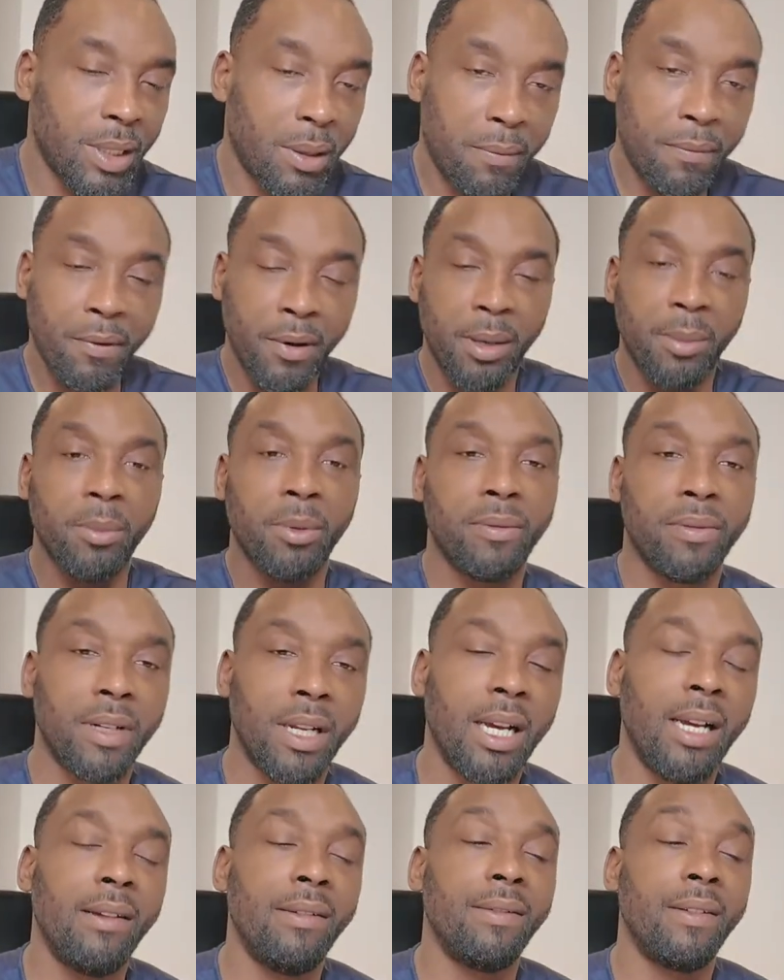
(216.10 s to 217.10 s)
frame of
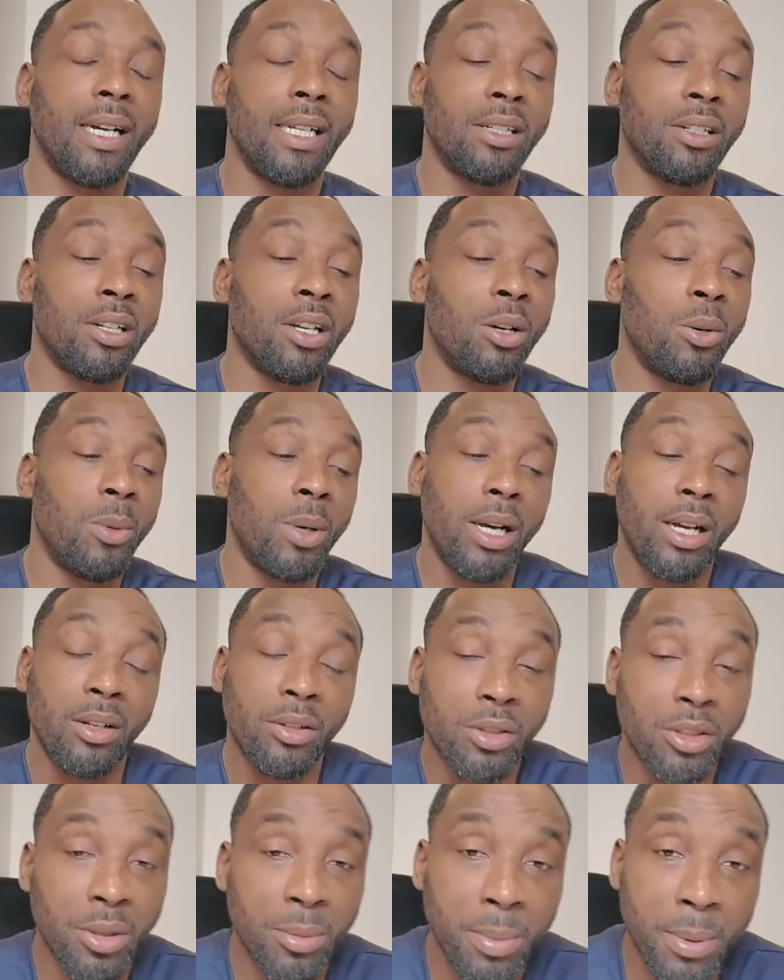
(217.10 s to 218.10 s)
life. I don't know what
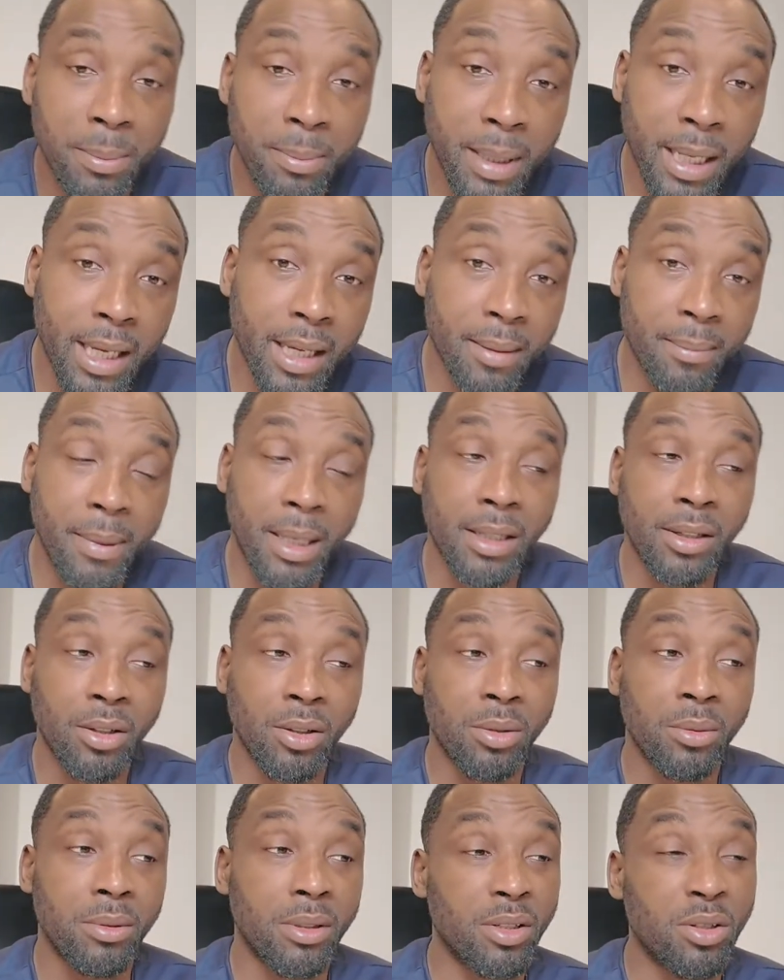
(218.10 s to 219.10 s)
else you've been making money
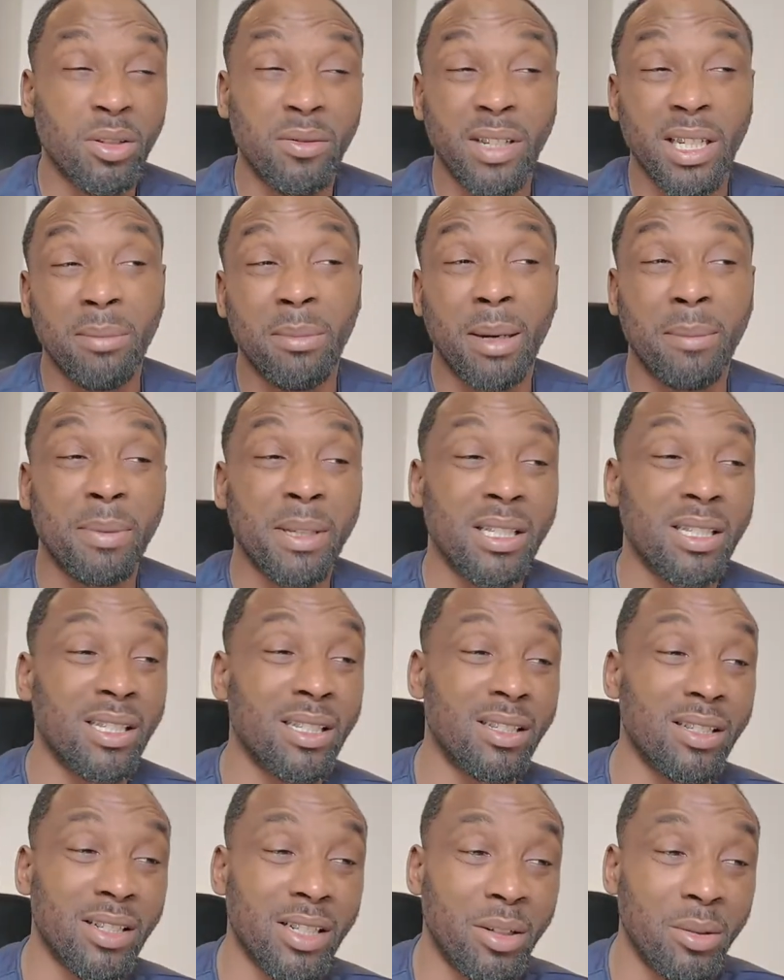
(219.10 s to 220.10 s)
on. It's not really my
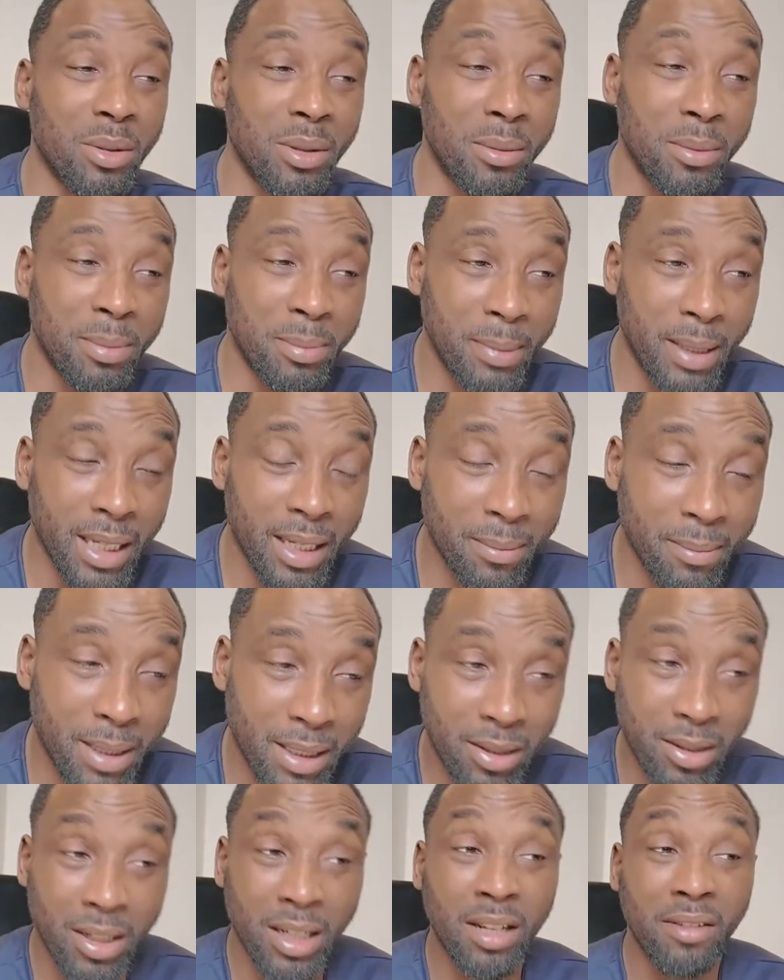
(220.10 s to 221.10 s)
business to know what you've been making
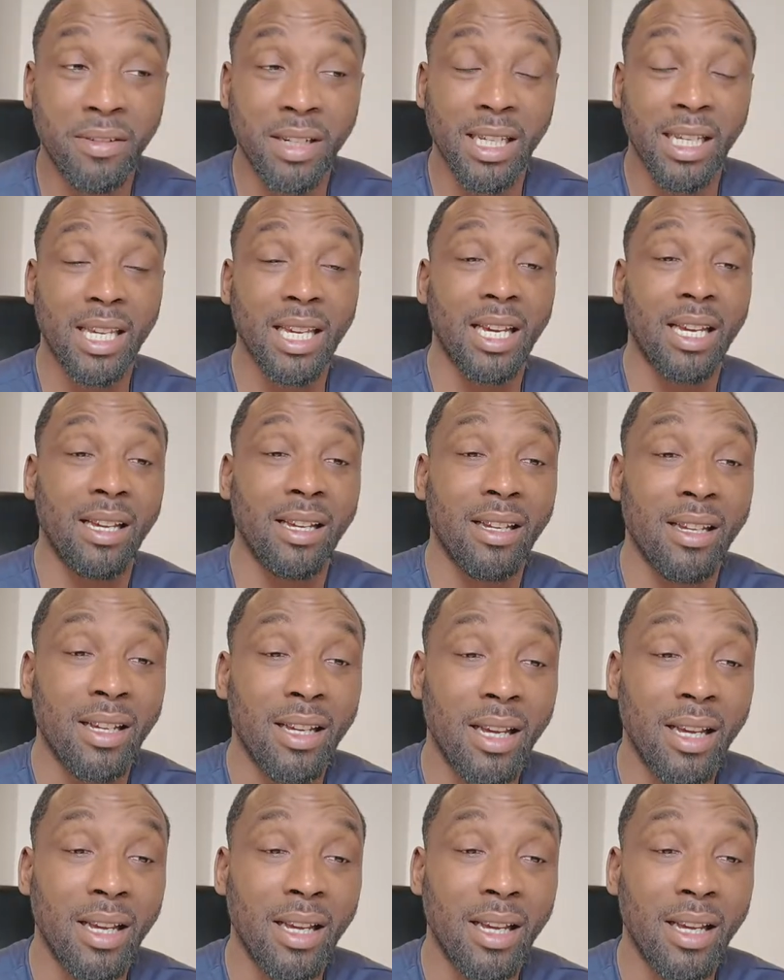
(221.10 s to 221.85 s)
money on. I don't really care.